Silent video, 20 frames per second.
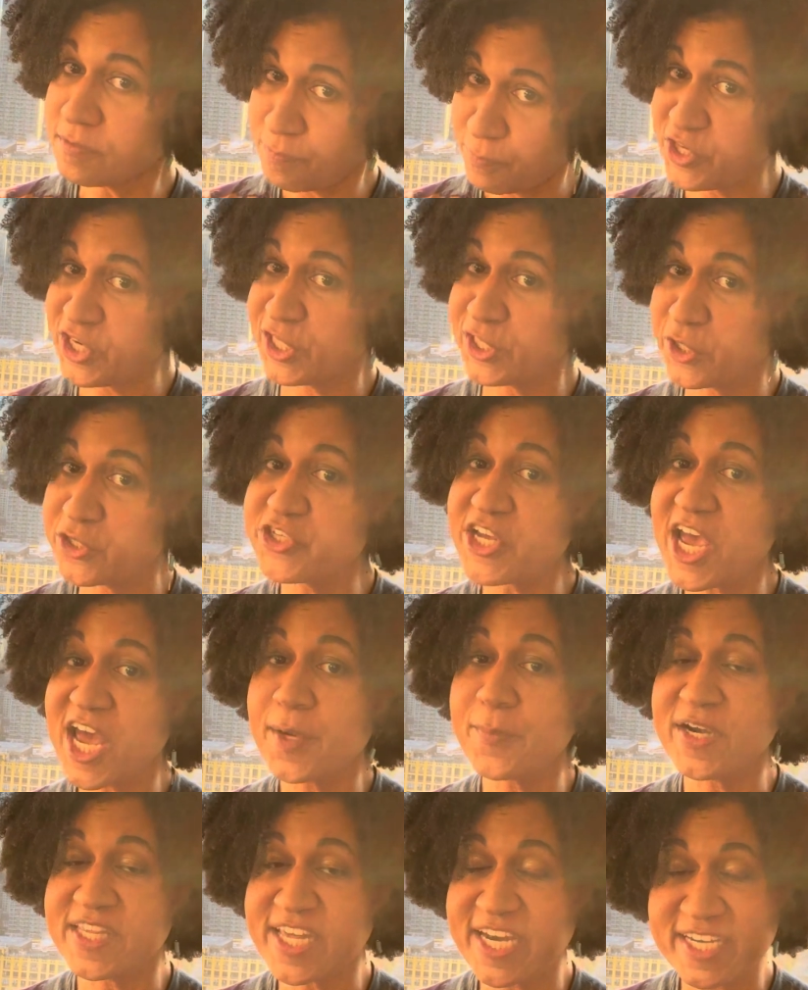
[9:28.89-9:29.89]
particular
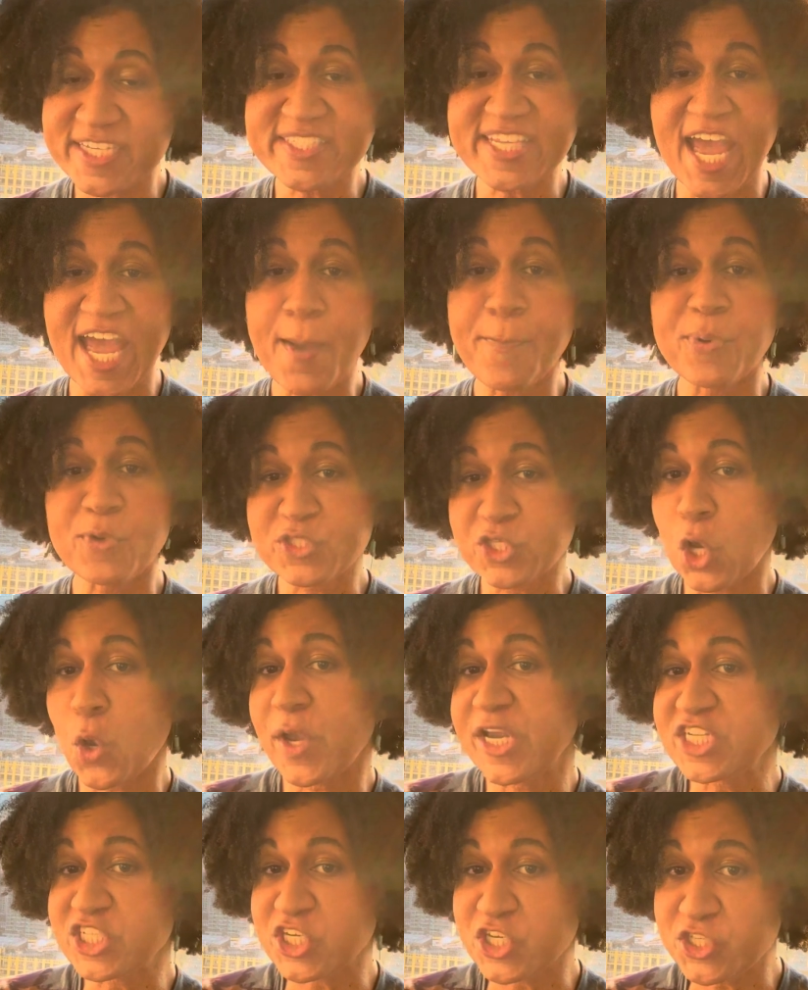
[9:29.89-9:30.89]
gentleman in that example is
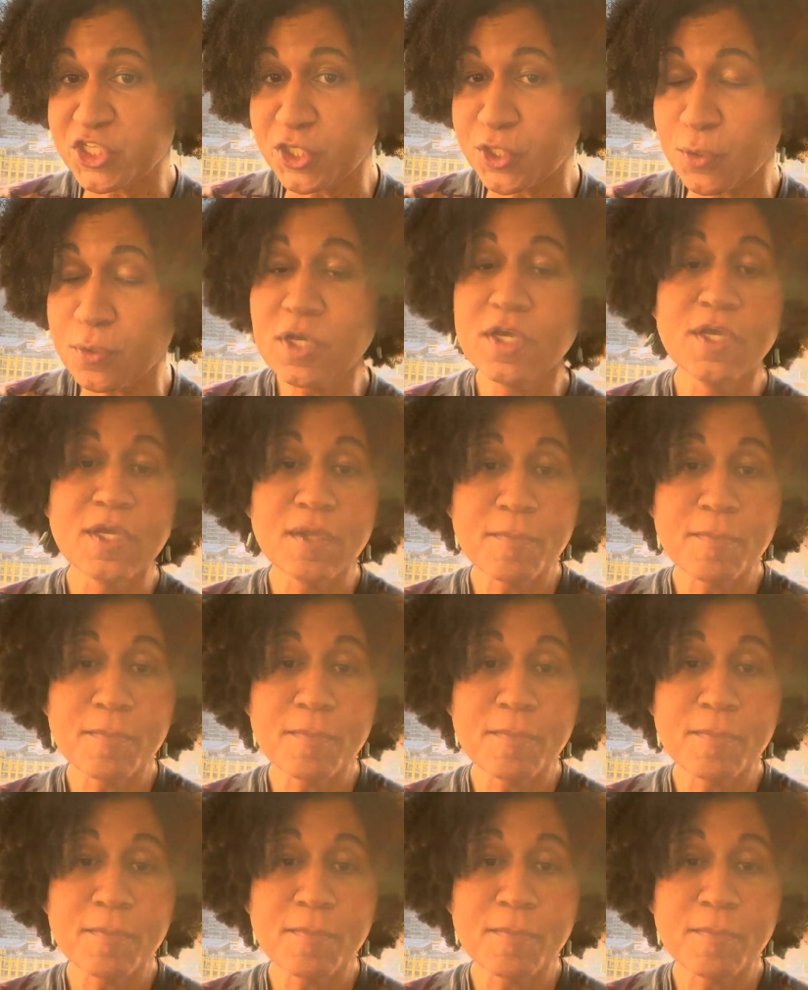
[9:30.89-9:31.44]
going to do